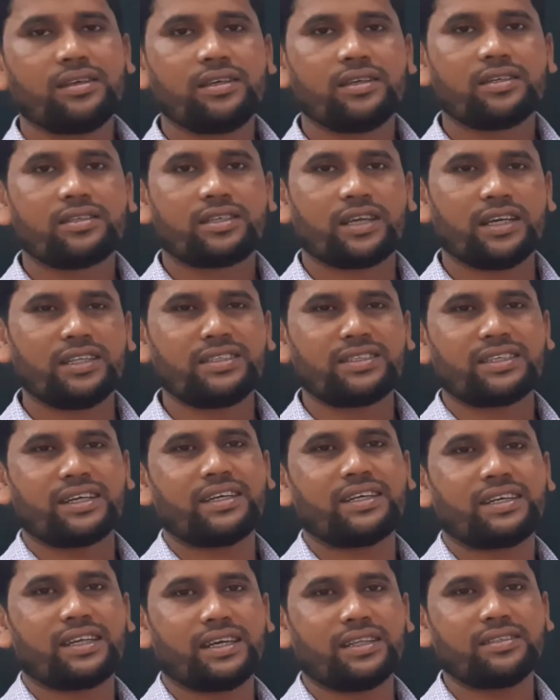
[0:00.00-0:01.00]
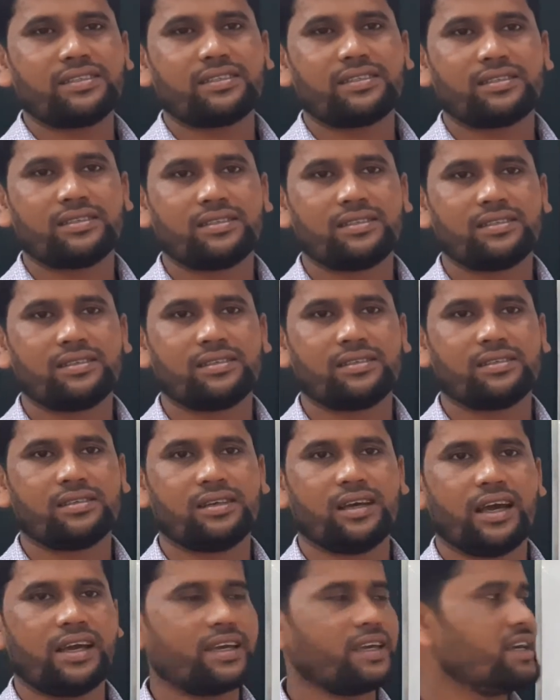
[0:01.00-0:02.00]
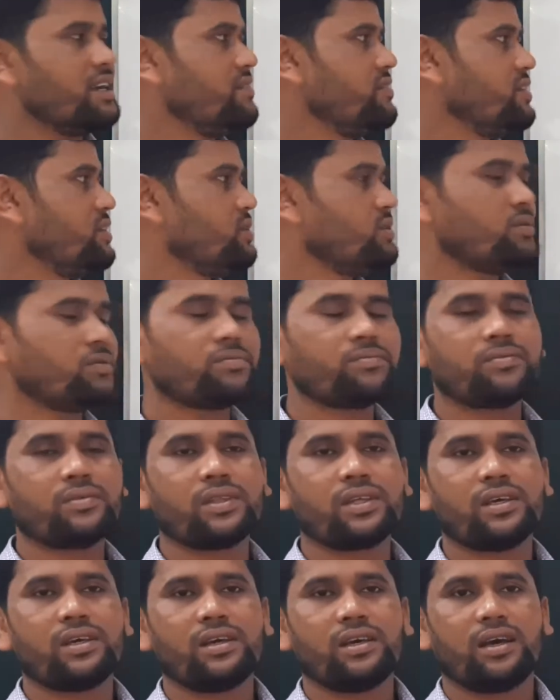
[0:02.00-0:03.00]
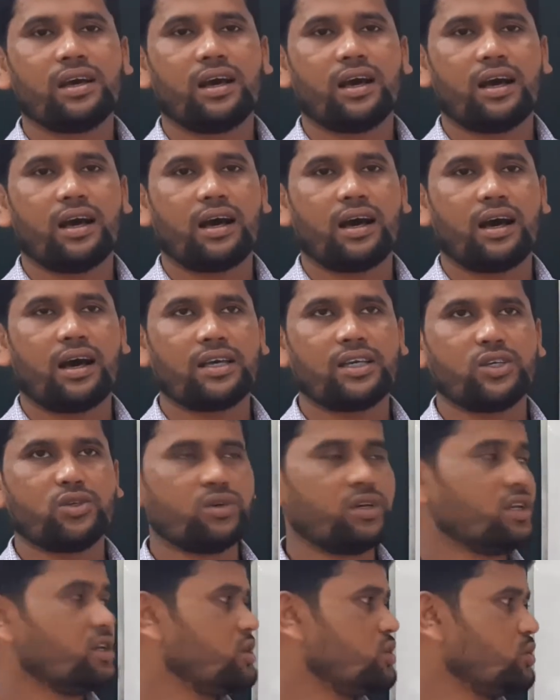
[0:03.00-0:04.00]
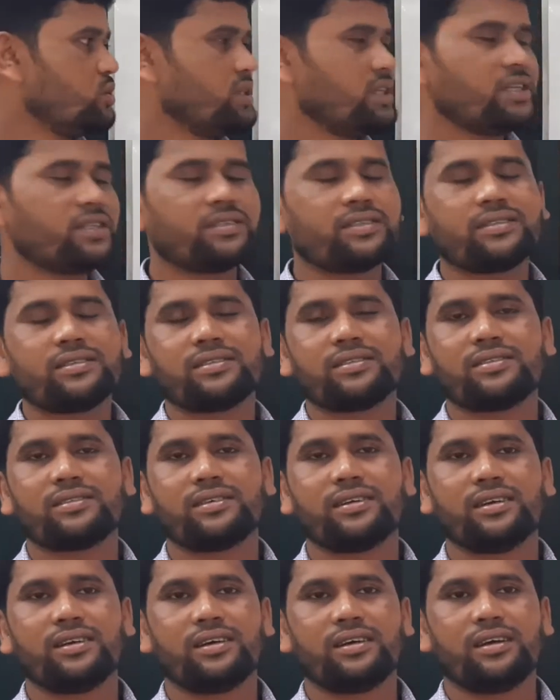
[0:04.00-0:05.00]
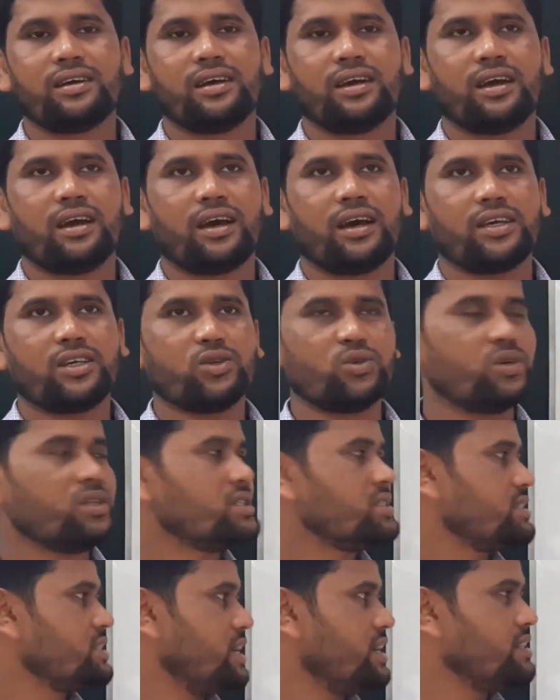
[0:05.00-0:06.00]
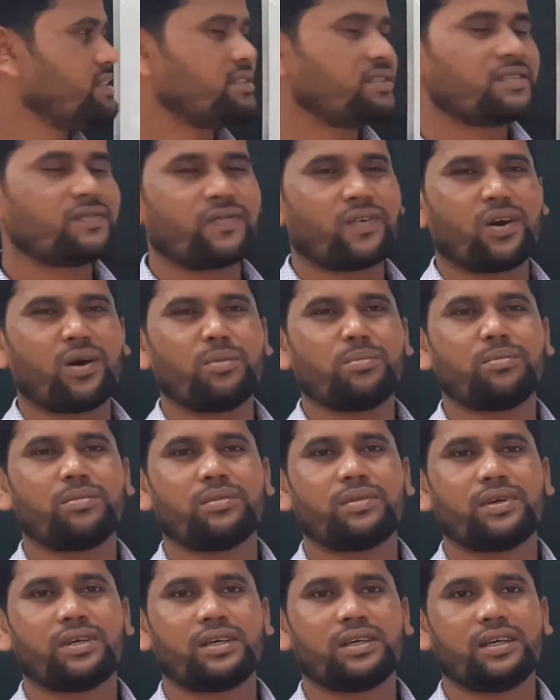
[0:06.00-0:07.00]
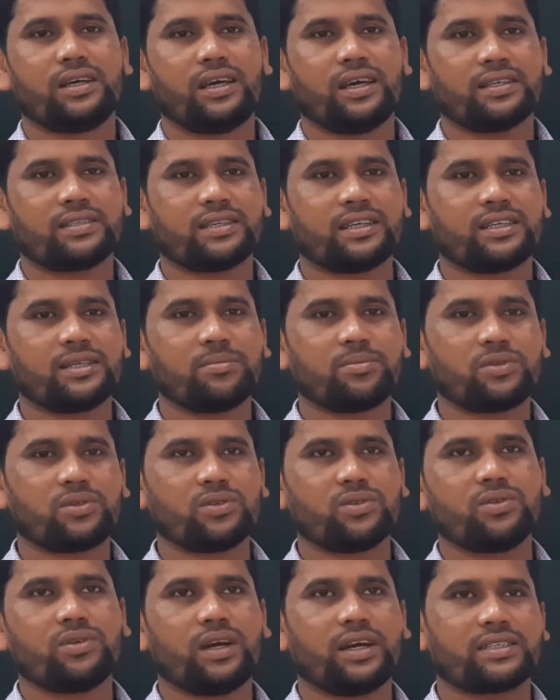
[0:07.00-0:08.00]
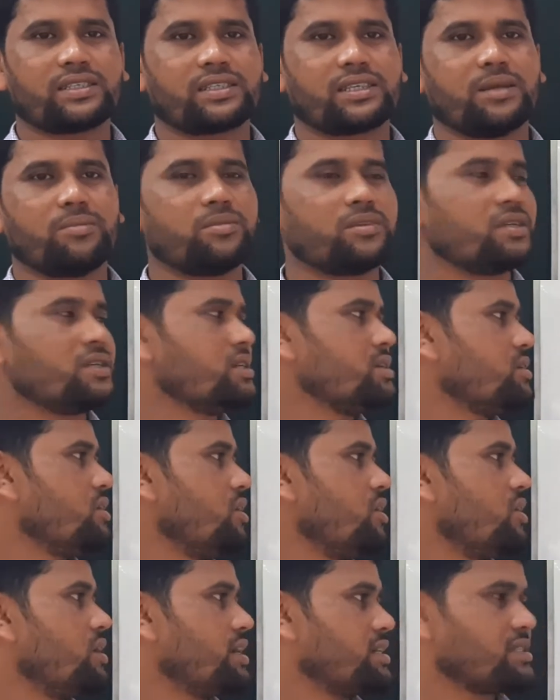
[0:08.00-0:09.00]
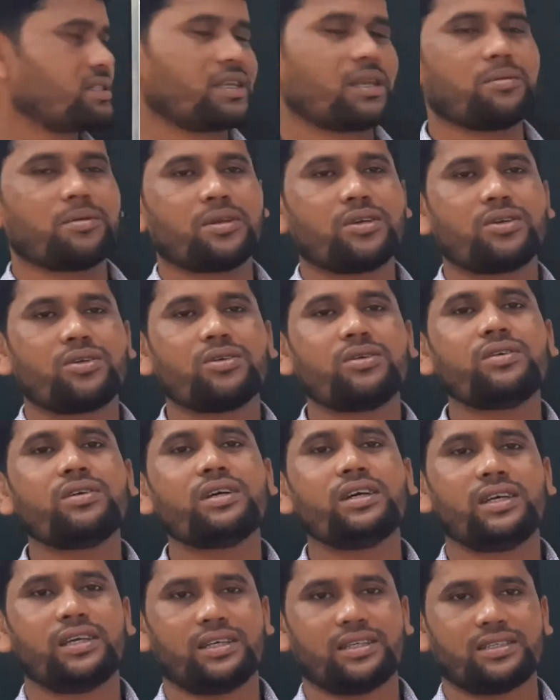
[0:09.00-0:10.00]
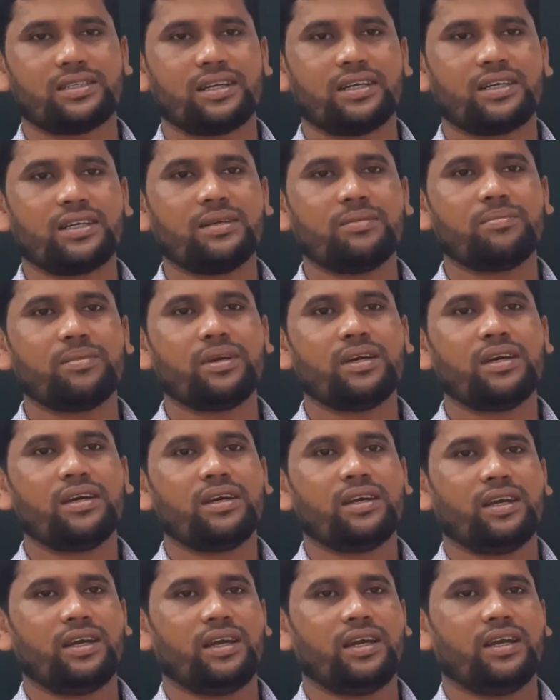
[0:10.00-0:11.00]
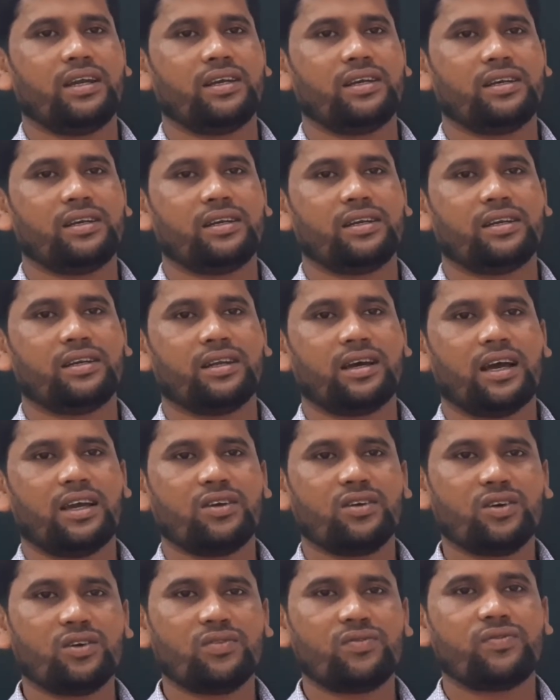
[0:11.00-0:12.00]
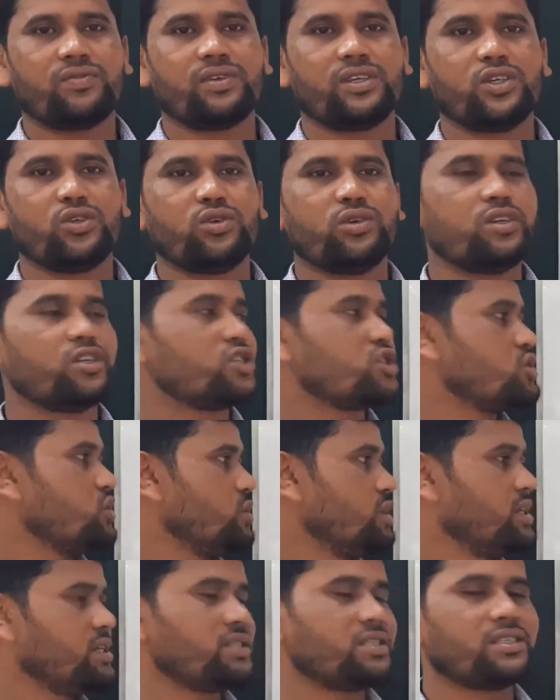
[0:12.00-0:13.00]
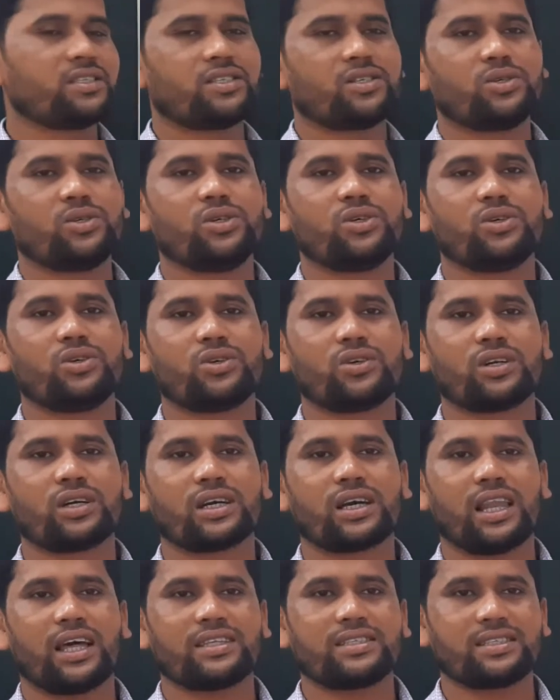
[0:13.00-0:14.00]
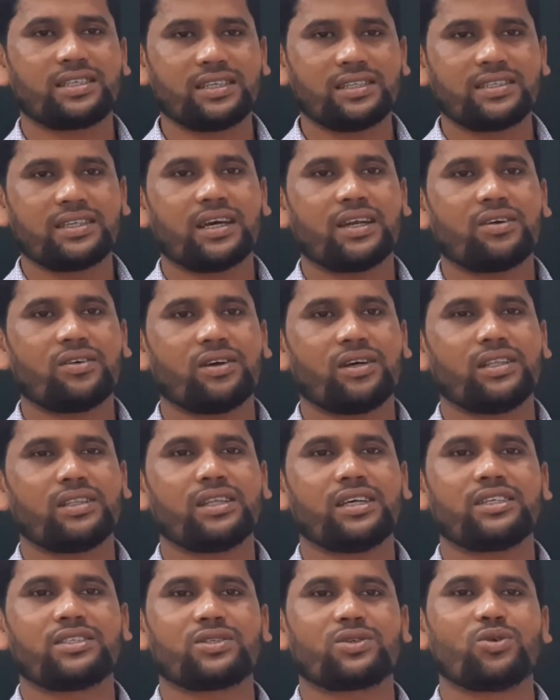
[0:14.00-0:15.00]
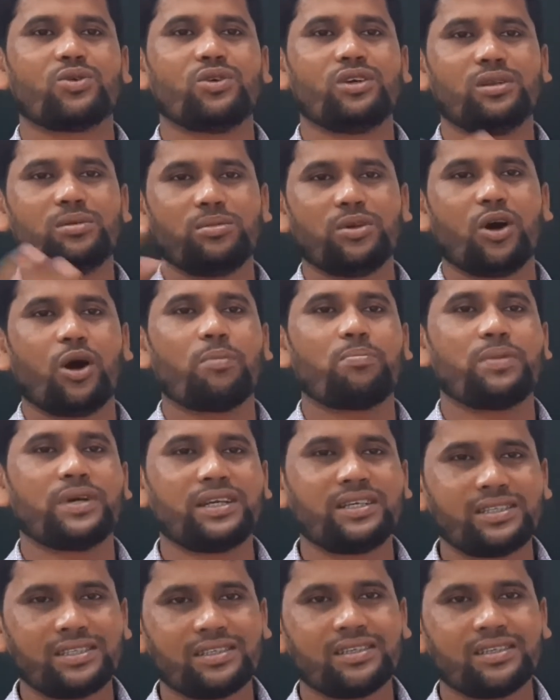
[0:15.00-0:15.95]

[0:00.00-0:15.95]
10 sentence I gave you, you will do this. You will change from assertive to exclamatory or exclamatory to assertive, and I hope you will show it to your class teacher when the school will be opened.